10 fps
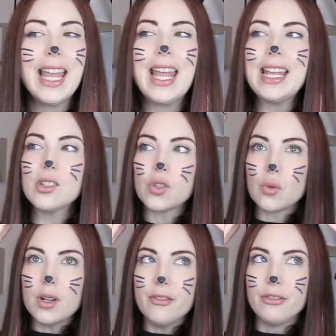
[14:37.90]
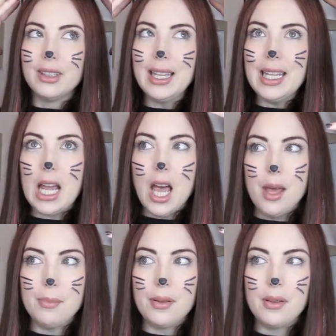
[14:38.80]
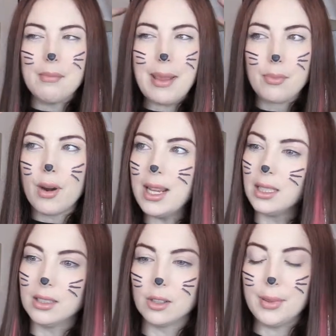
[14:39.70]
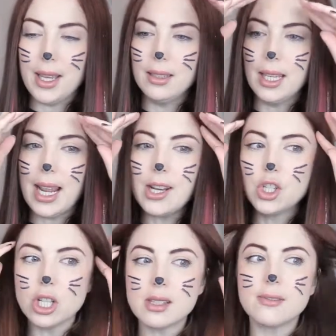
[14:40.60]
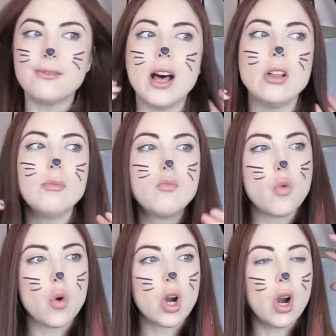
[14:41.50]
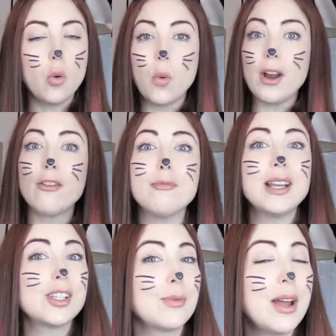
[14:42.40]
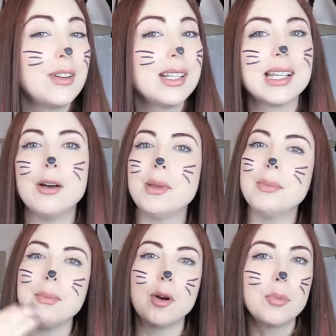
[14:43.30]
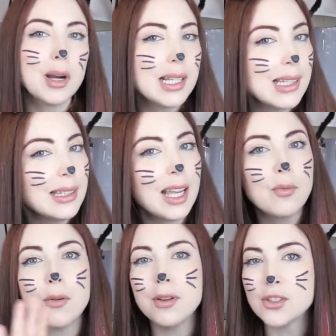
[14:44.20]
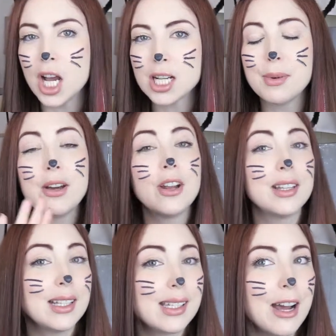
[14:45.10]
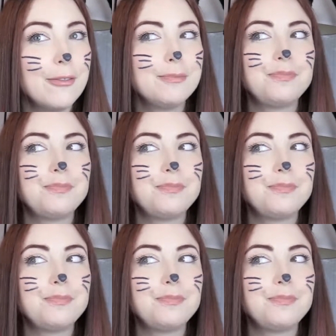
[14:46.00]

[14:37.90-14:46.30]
It sort of lit up my brain a little bit. Like I just felt more aware of my surroundings, it helped me be more present, like what we've talked about and all that stuff.